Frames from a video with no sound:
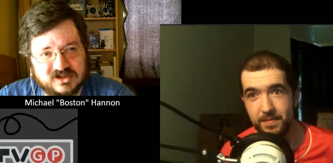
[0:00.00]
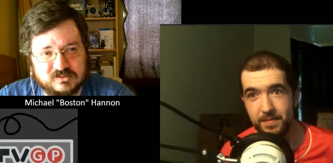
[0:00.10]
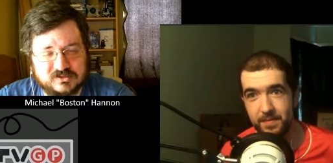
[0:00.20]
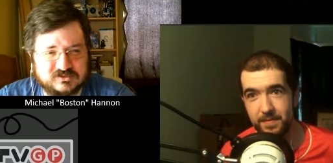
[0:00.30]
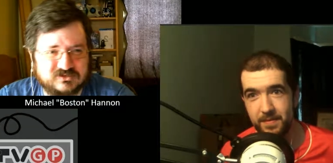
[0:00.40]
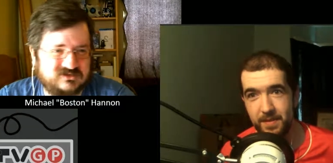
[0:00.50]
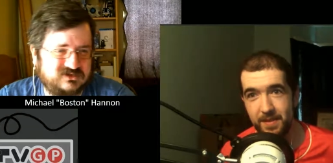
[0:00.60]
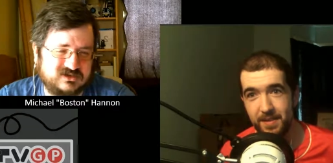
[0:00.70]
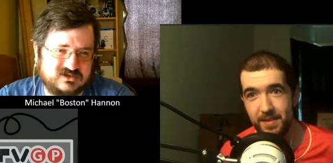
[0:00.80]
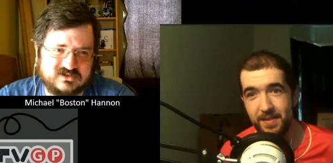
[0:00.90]
Speaker 1: which was
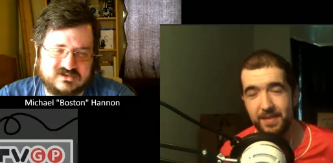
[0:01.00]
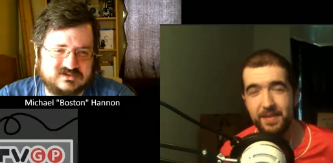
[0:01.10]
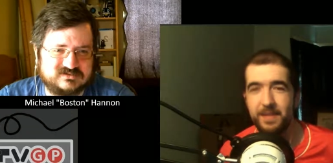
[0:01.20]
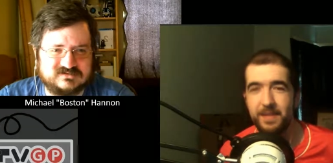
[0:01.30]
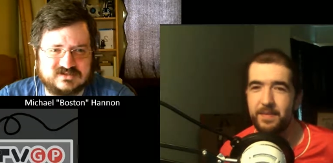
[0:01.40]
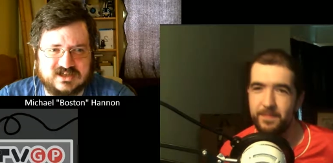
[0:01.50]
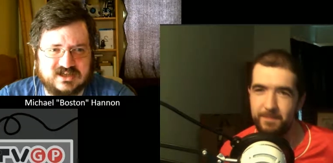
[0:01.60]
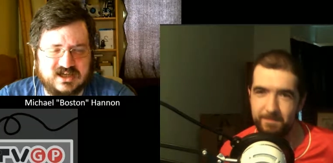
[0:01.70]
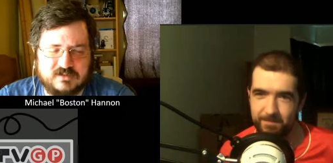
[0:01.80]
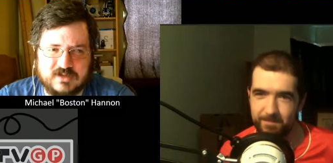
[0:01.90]
just. I hate
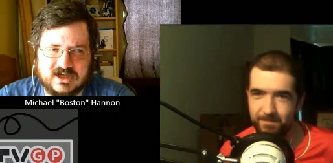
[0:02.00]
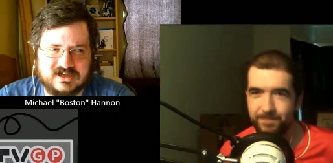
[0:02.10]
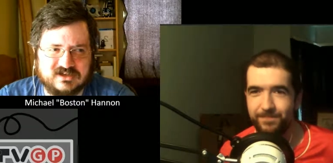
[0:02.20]
Maggie mm-hmm.